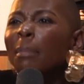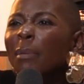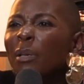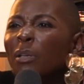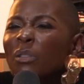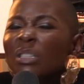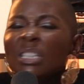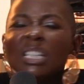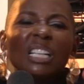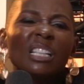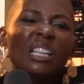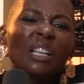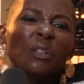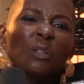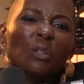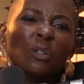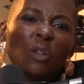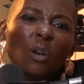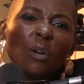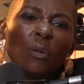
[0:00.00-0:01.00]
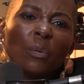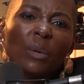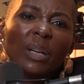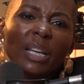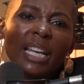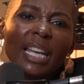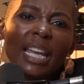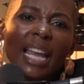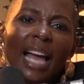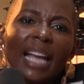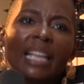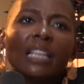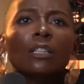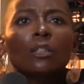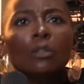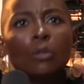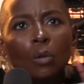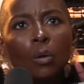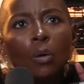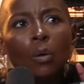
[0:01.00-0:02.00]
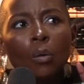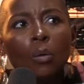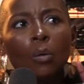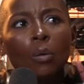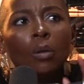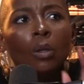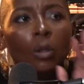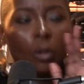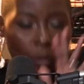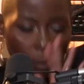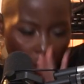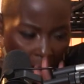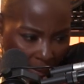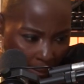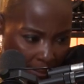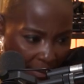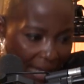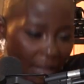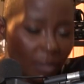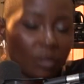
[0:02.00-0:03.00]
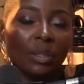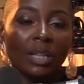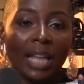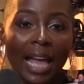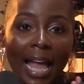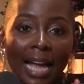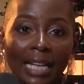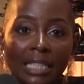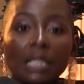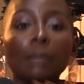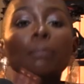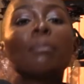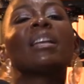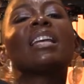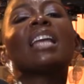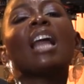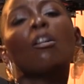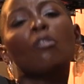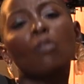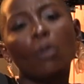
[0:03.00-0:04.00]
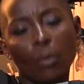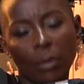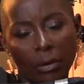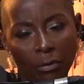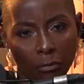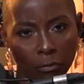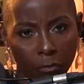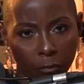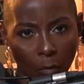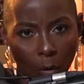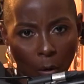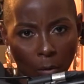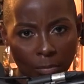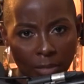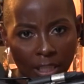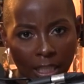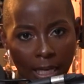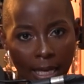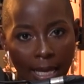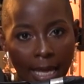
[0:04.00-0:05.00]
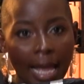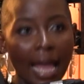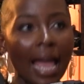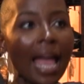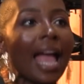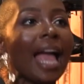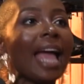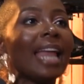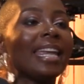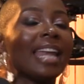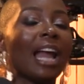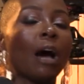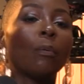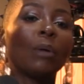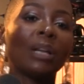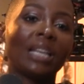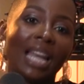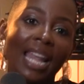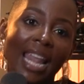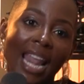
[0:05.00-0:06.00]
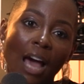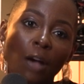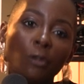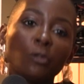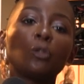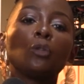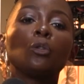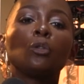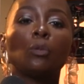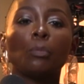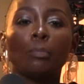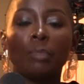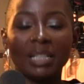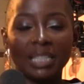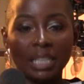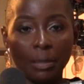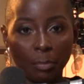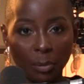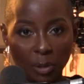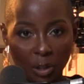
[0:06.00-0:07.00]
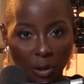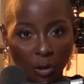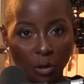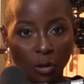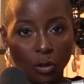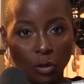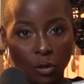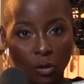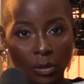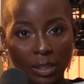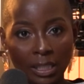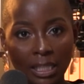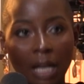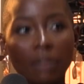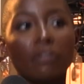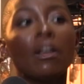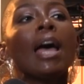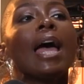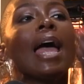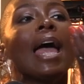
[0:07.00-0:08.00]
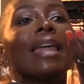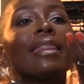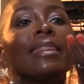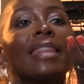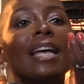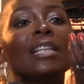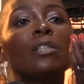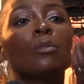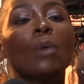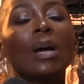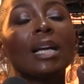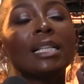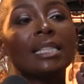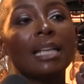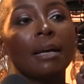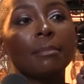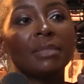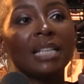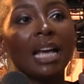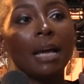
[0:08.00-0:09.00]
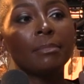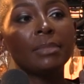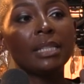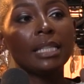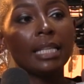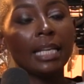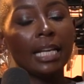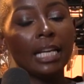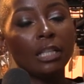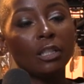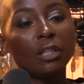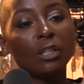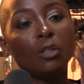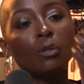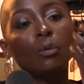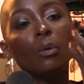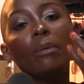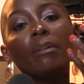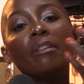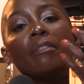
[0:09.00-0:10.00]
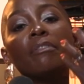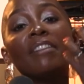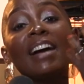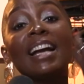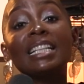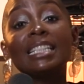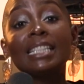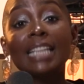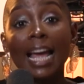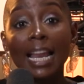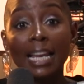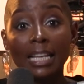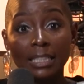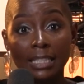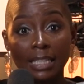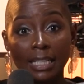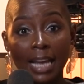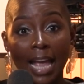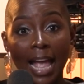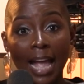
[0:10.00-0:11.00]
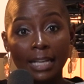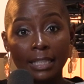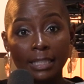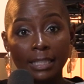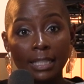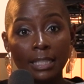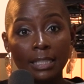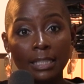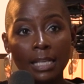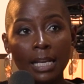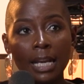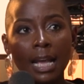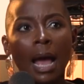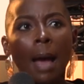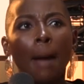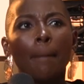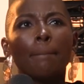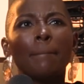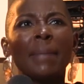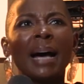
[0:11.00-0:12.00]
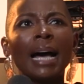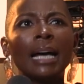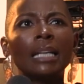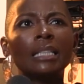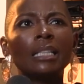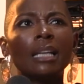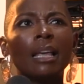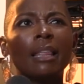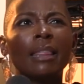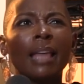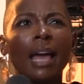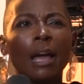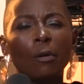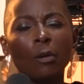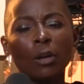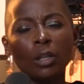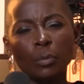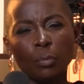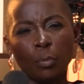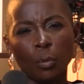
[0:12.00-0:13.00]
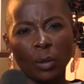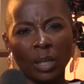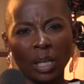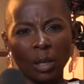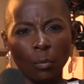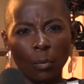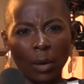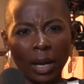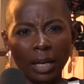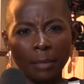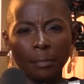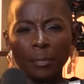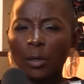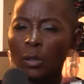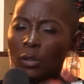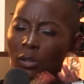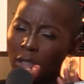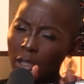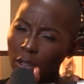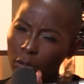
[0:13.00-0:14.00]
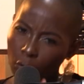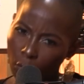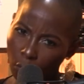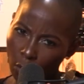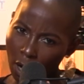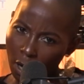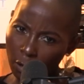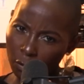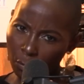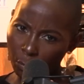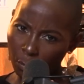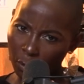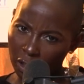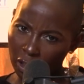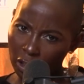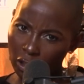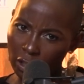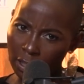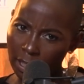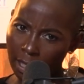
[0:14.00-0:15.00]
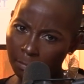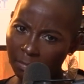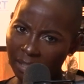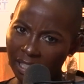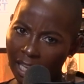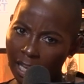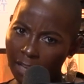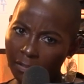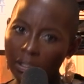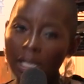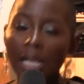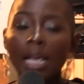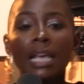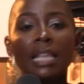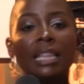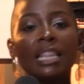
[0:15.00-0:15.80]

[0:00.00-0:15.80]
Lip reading: Maybe you did and you don't really like it. Cool, you're going back to the acting, but now you're informed. And now it allows you to better position yourself. And that's why sometimes in the industry we find talented actors, but they are not booking work because they don't know how to position themselves.